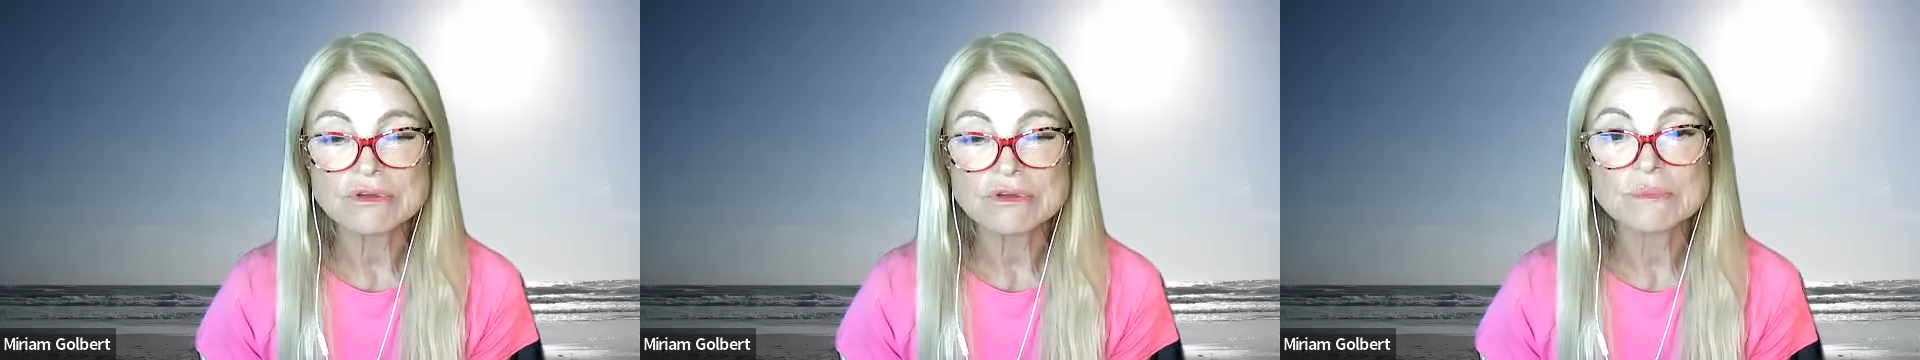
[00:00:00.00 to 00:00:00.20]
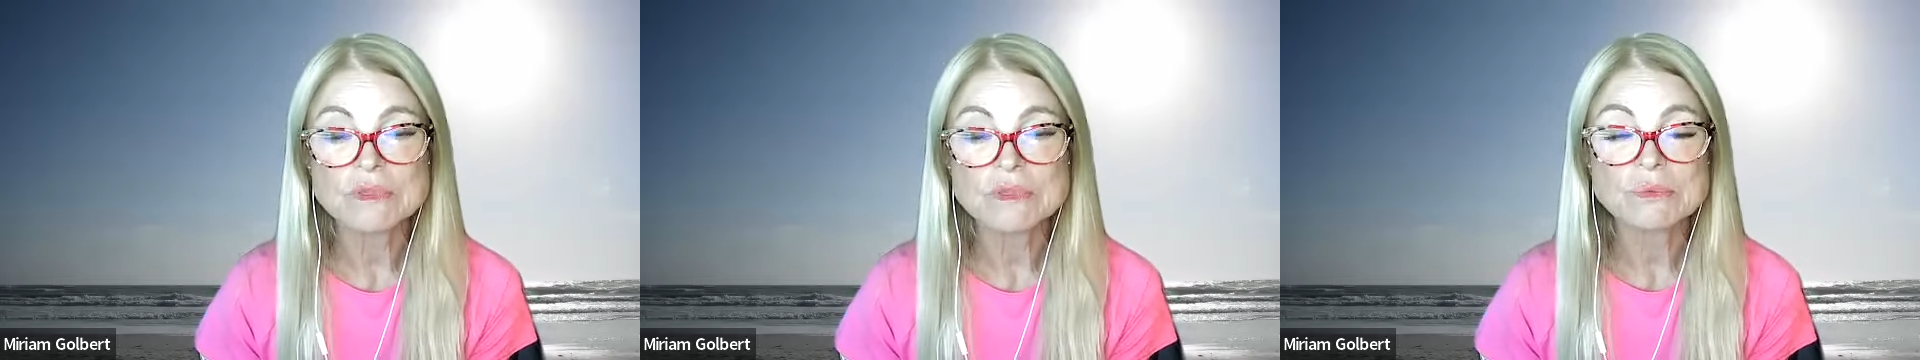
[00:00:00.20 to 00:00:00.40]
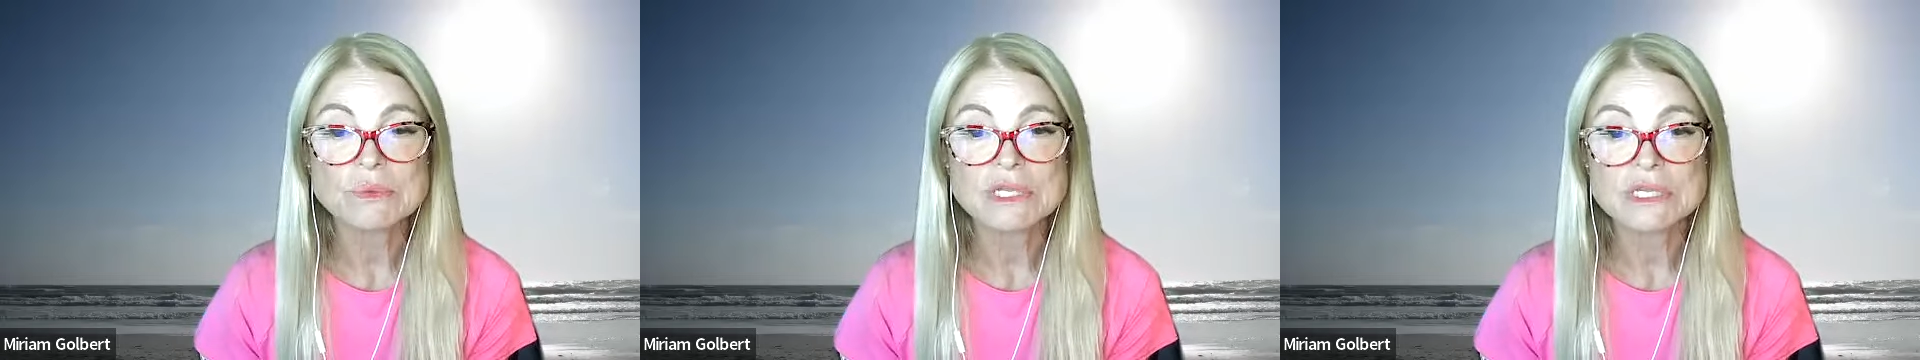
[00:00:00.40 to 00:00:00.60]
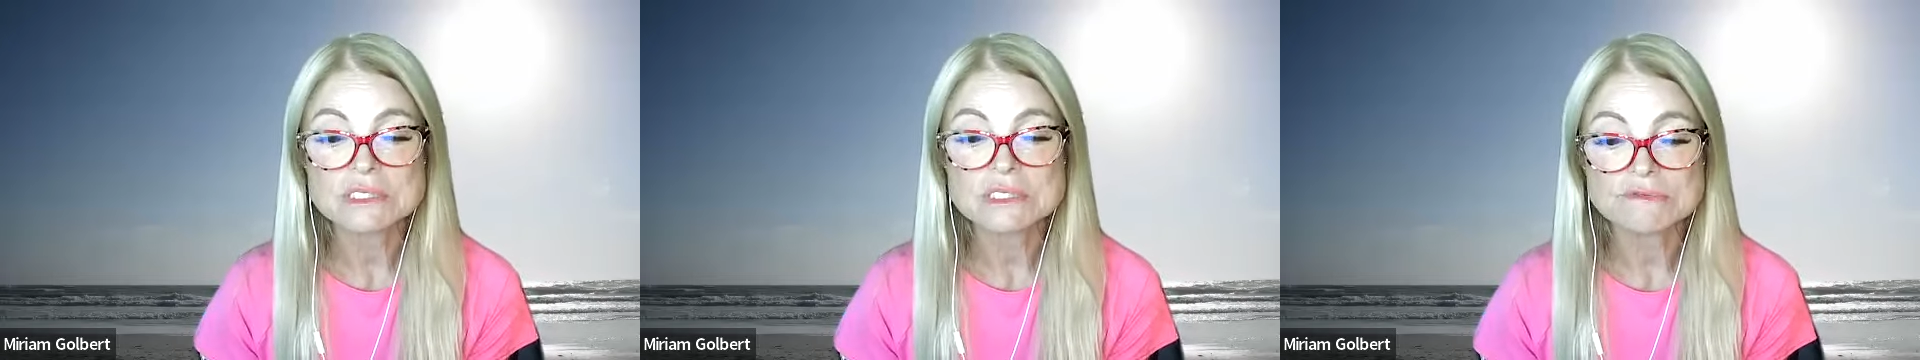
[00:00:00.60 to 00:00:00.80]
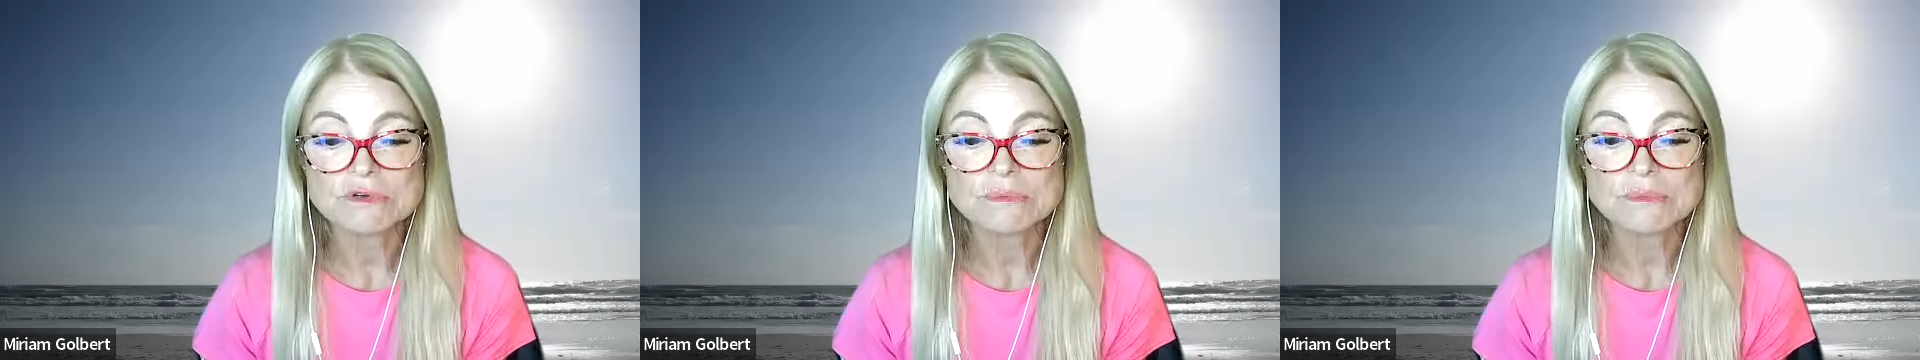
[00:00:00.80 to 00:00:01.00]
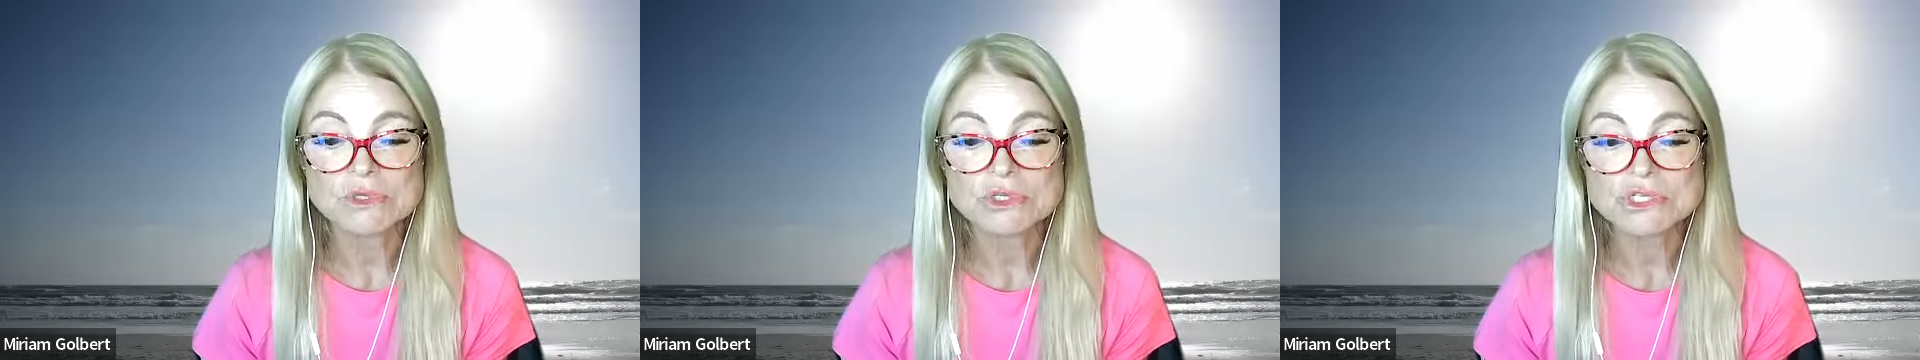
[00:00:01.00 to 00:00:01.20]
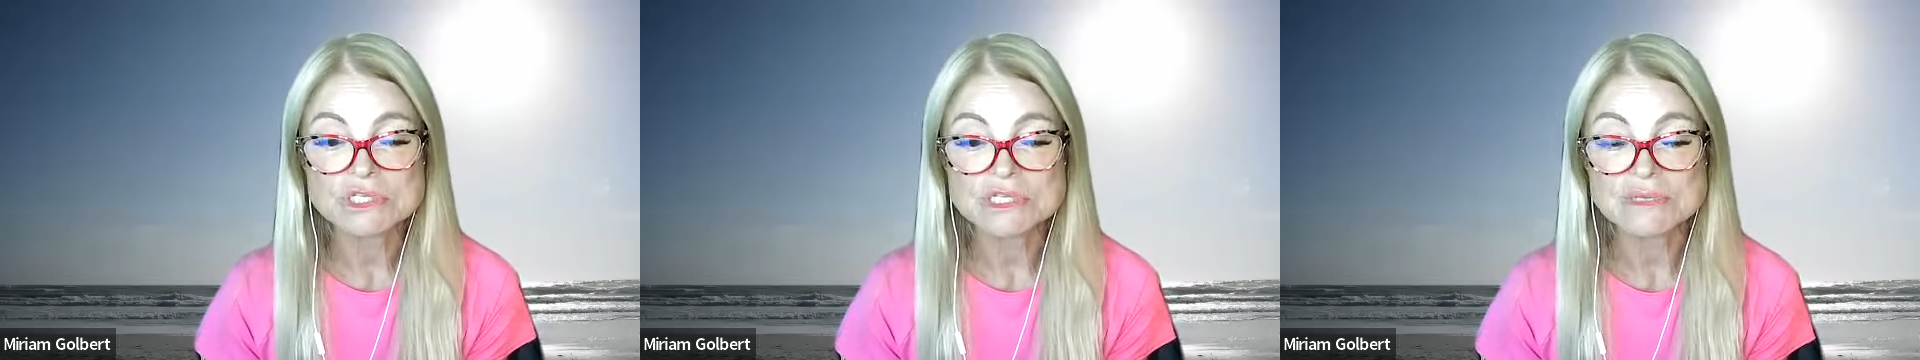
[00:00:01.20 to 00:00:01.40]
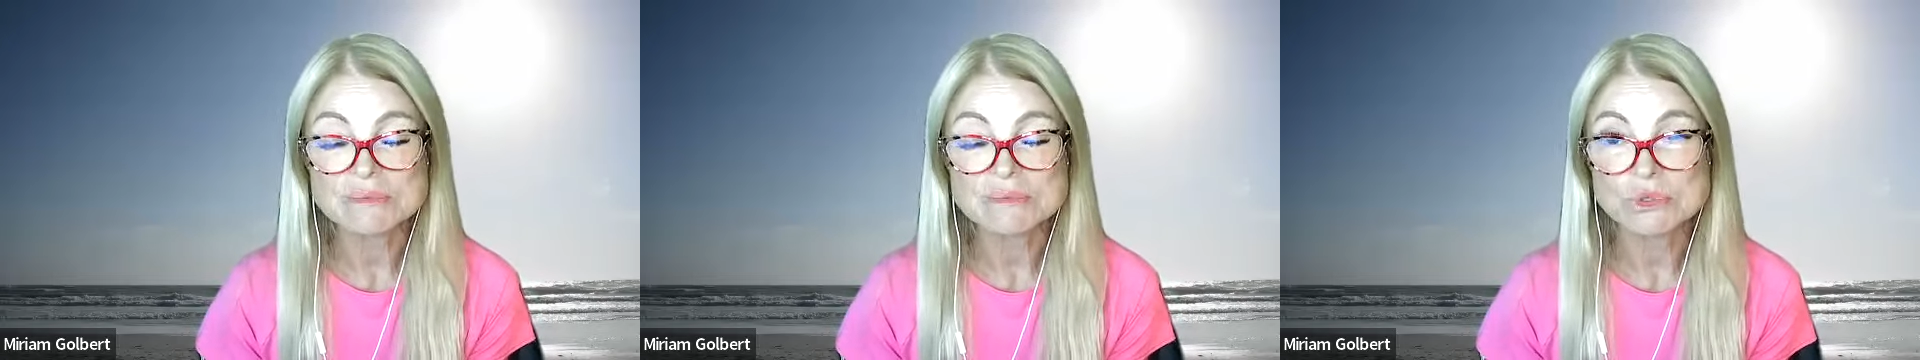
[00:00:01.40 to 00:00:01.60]
from the readings from your
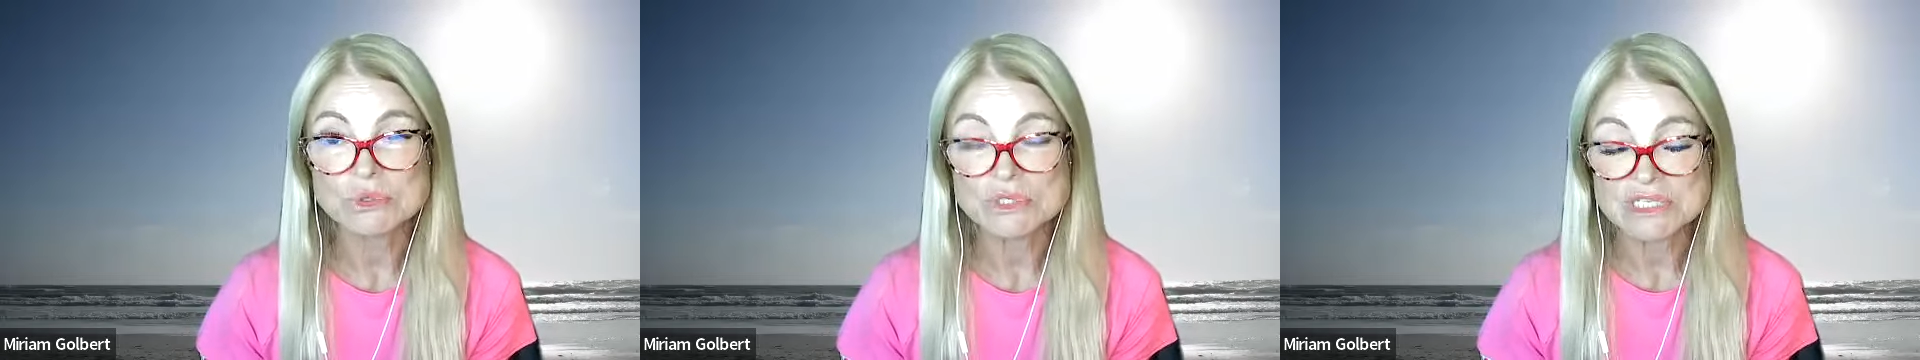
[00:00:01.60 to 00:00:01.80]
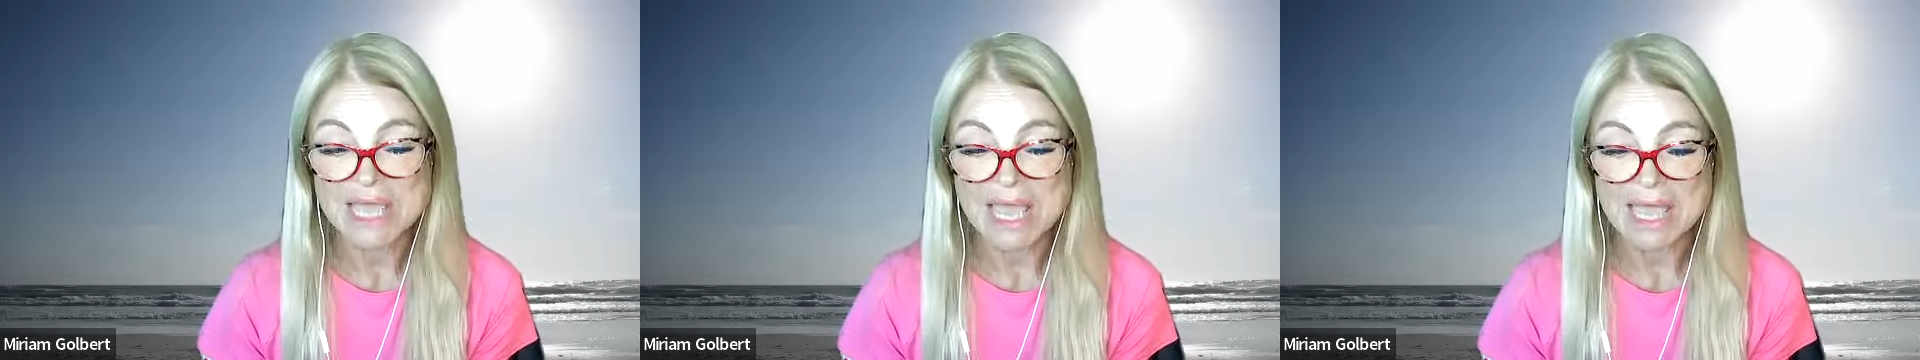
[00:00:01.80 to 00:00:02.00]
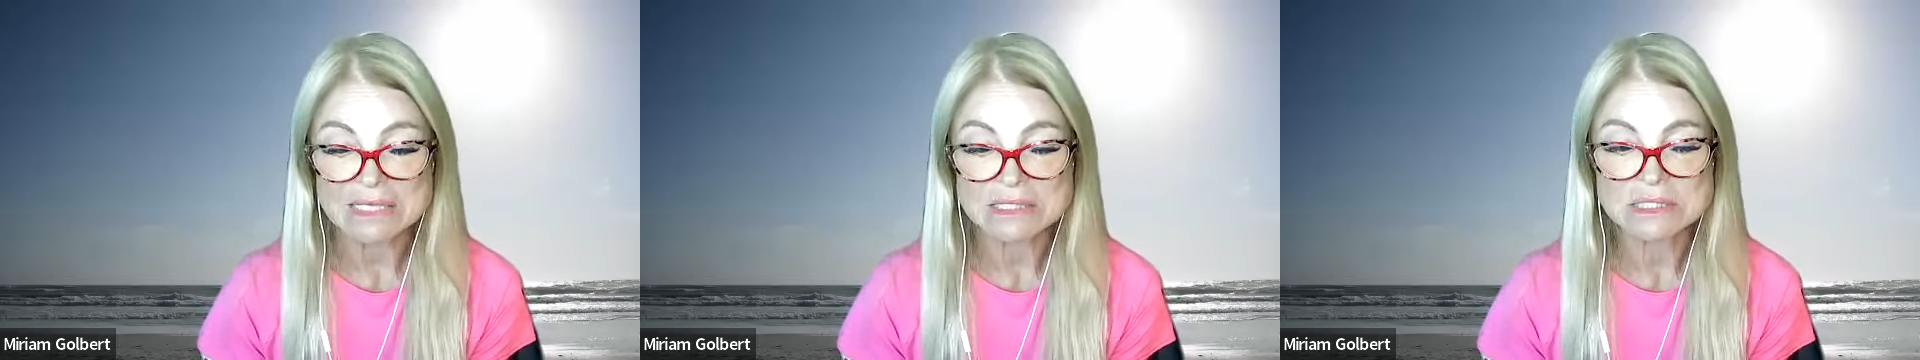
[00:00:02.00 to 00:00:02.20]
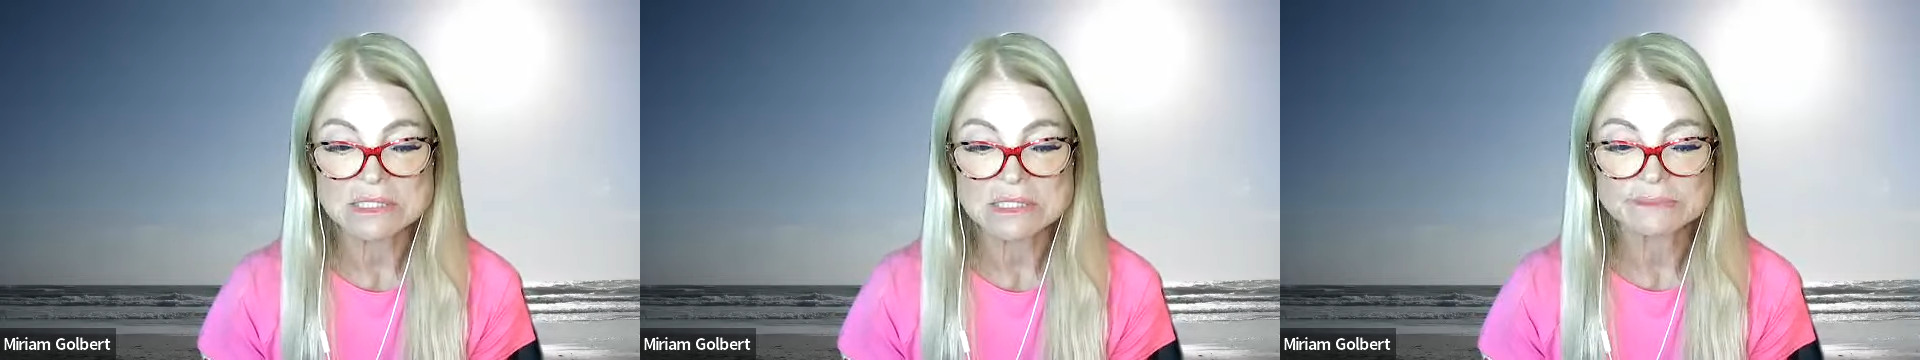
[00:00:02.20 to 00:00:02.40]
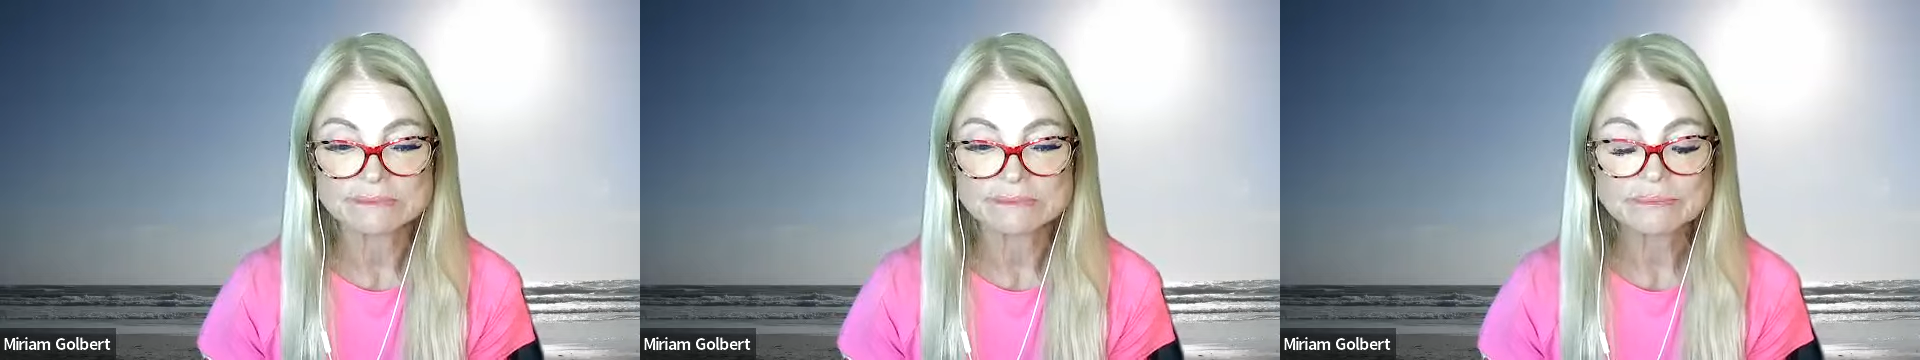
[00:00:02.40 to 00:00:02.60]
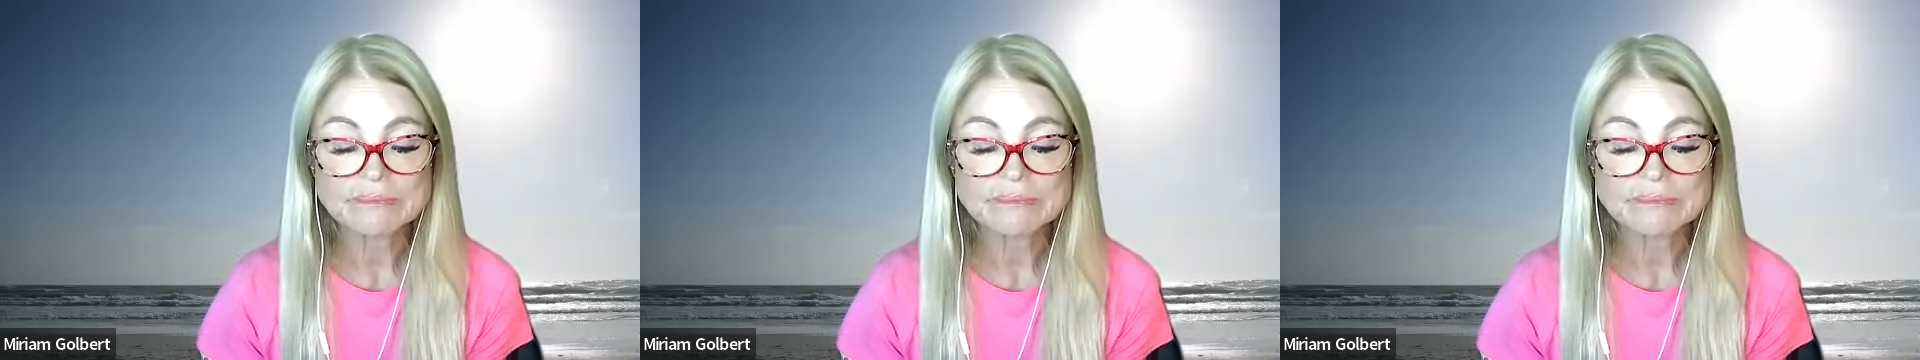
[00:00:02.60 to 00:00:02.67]
CMU text.